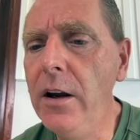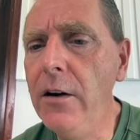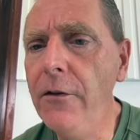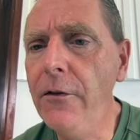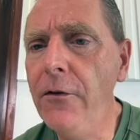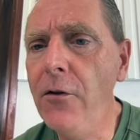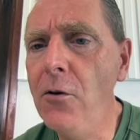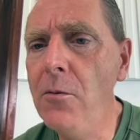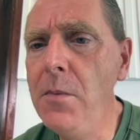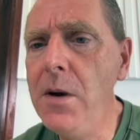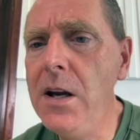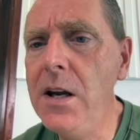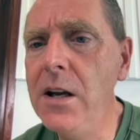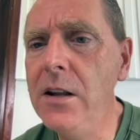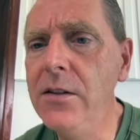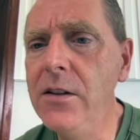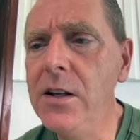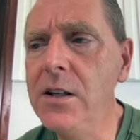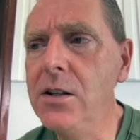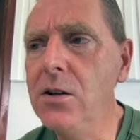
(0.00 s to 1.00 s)
for me,
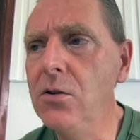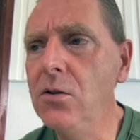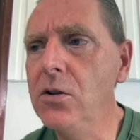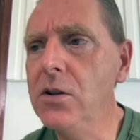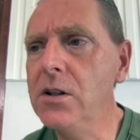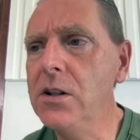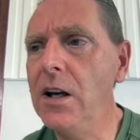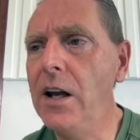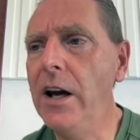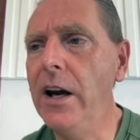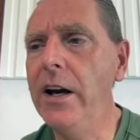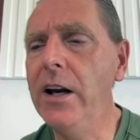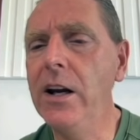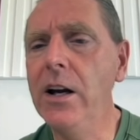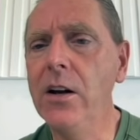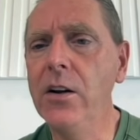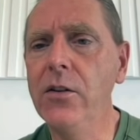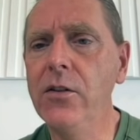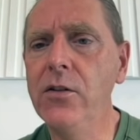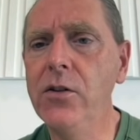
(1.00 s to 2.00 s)
this looks
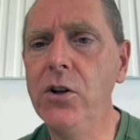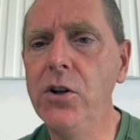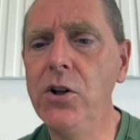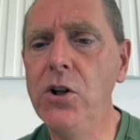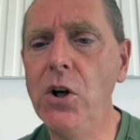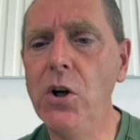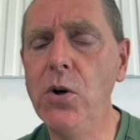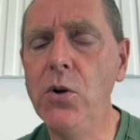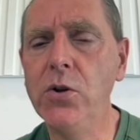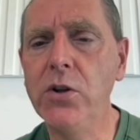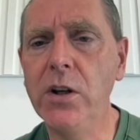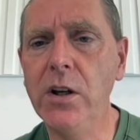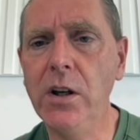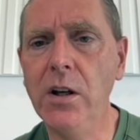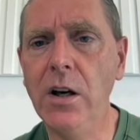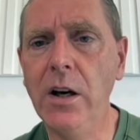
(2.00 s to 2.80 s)
like the Doge